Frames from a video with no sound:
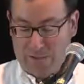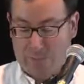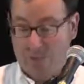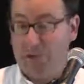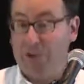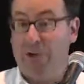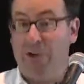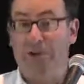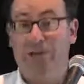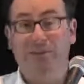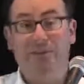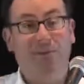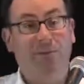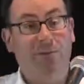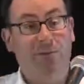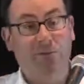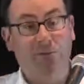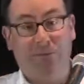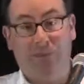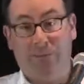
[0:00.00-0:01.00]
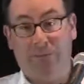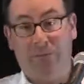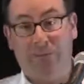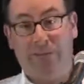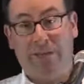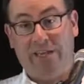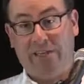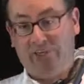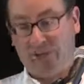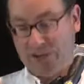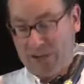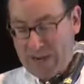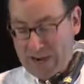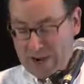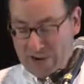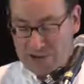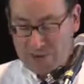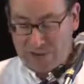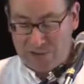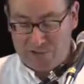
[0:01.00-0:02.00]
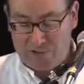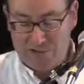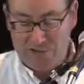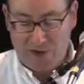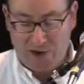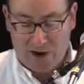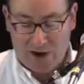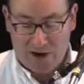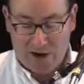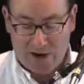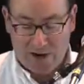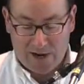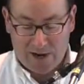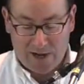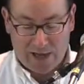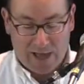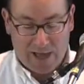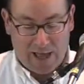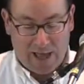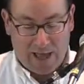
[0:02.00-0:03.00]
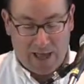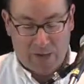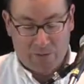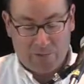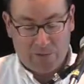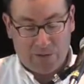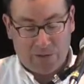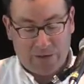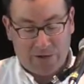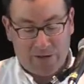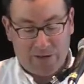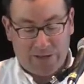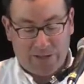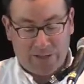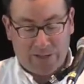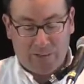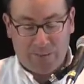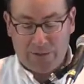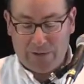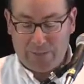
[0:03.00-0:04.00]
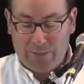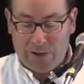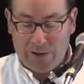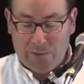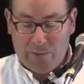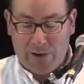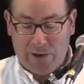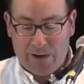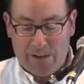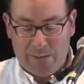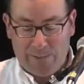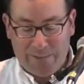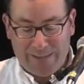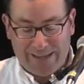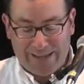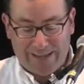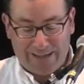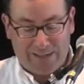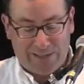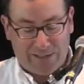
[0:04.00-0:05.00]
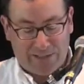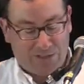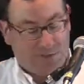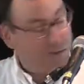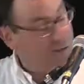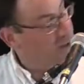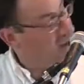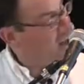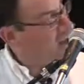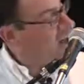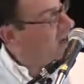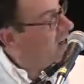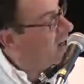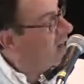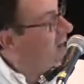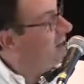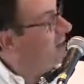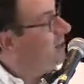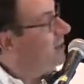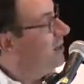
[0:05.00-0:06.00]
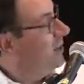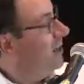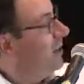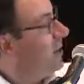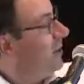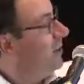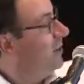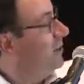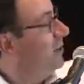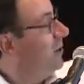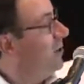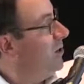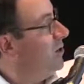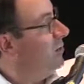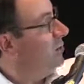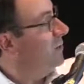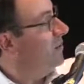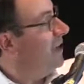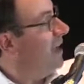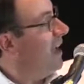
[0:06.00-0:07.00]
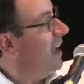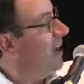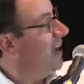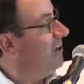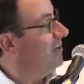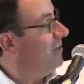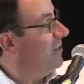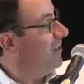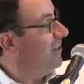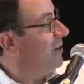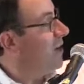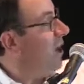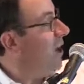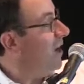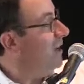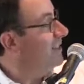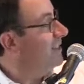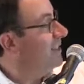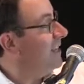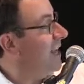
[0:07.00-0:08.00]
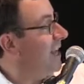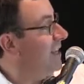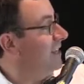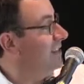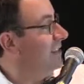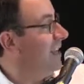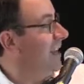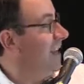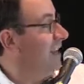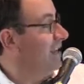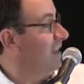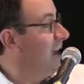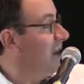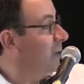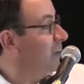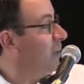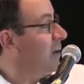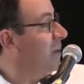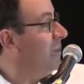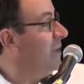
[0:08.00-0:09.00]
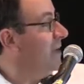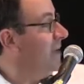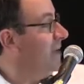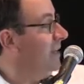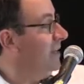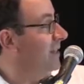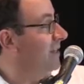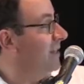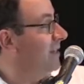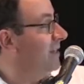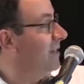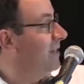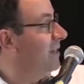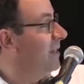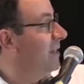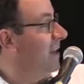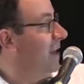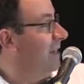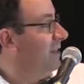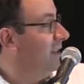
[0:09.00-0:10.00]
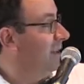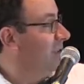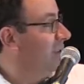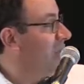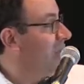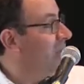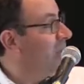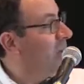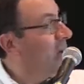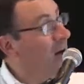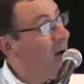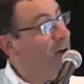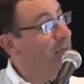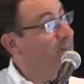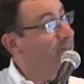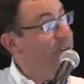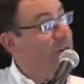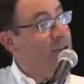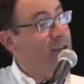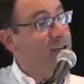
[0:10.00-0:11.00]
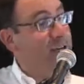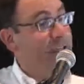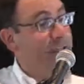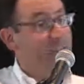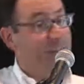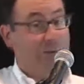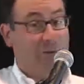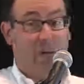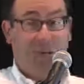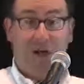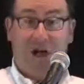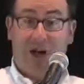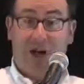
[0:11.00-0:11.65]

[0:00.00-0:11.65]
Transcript: we learn who some of the major characters are. Uh, we learn a little bit about what it may concern in terms of the content, uh, young women, the Lowell Offering. Lowell